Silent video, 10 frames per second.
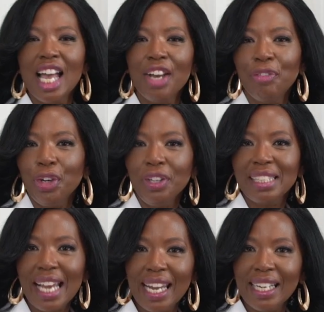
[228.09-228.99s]
If you're
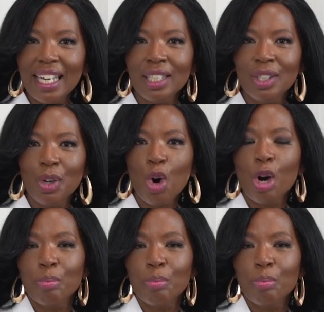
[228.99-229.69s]
dating or